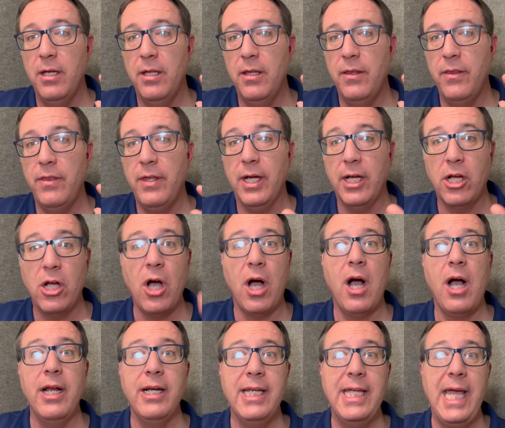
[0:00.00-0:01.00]
that
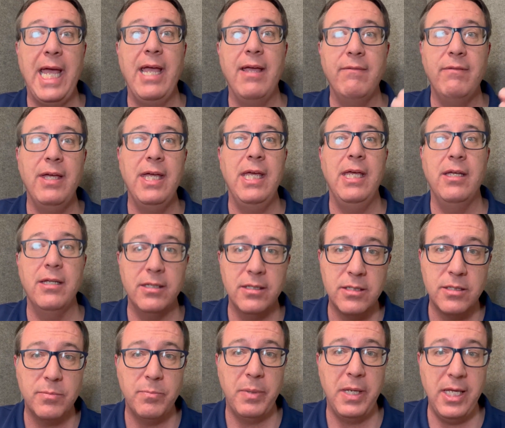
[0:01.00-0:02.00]
God gave
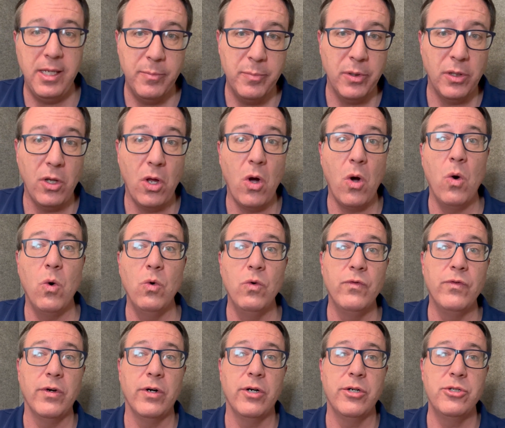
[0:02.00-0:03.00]
his people
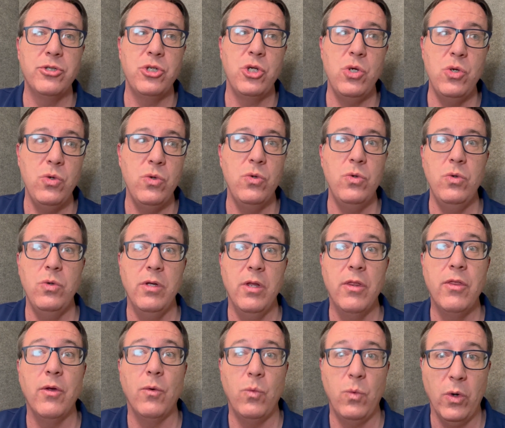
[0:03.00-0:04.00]
over to
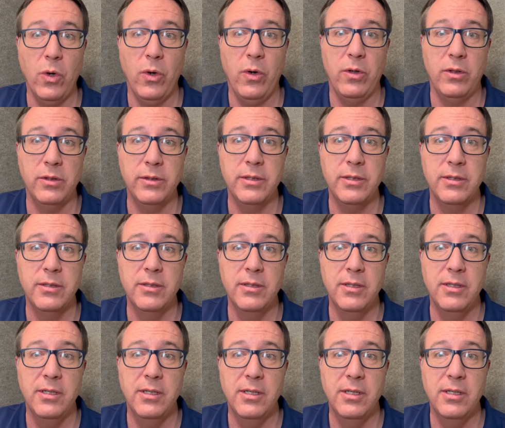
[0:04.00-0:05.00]
the world,
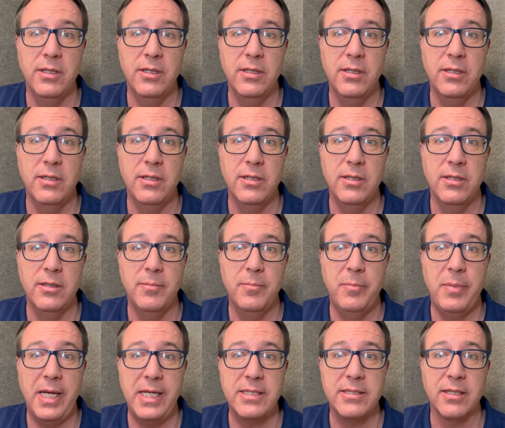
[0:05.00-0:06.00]

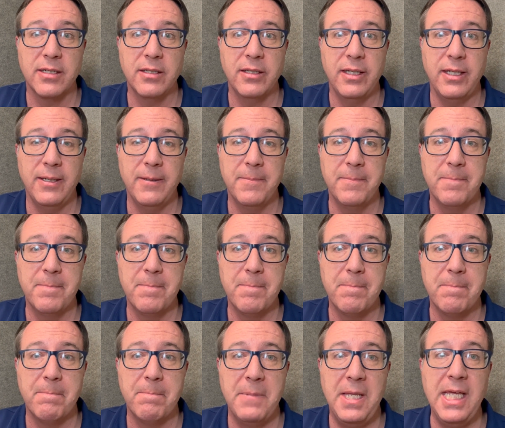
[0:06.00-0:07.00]
basically.
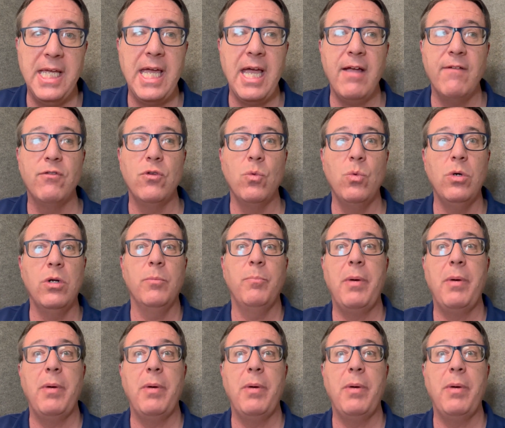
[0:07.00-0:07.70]
He gave the world